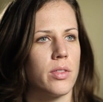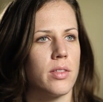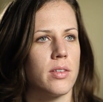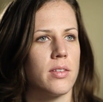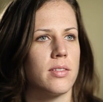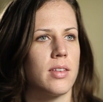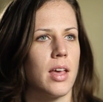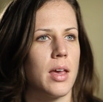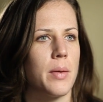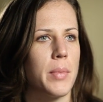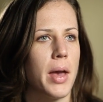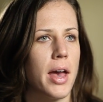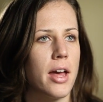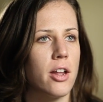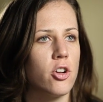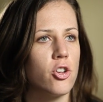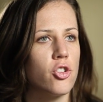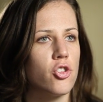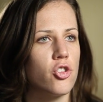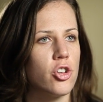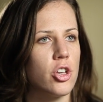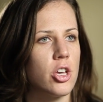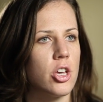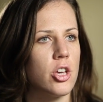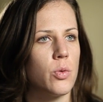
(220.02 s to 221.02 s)
with the same
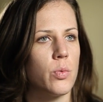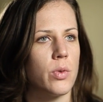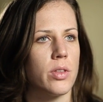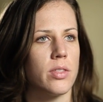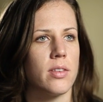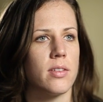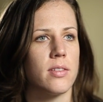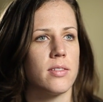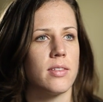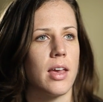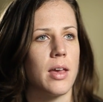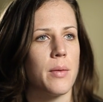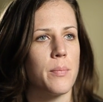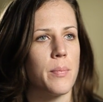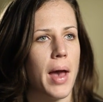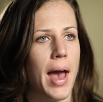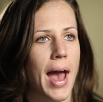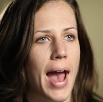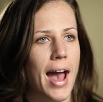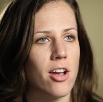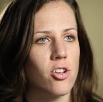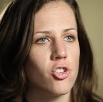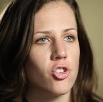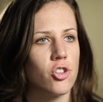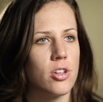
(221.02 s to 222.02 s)
energy, with the same
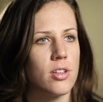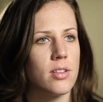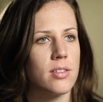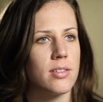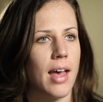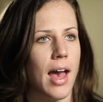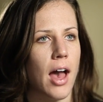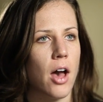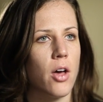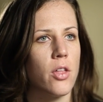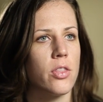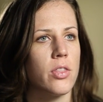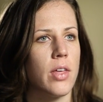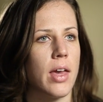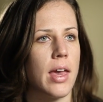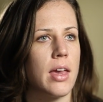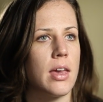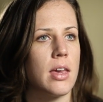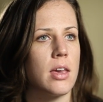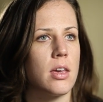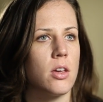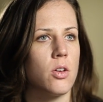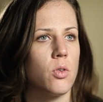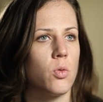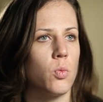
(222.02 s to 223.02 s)
passions, how
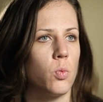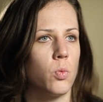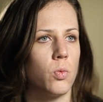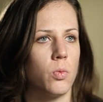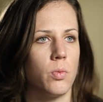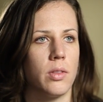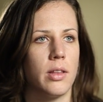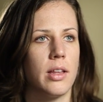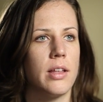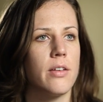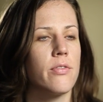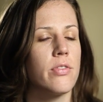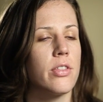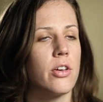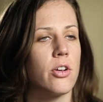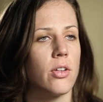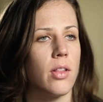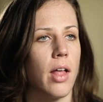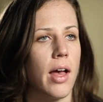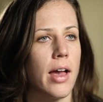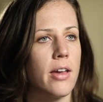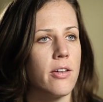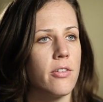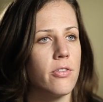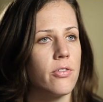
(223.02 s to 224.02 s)
they live their
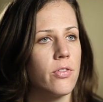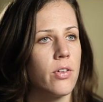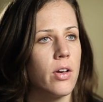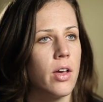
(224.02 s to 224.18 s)
life.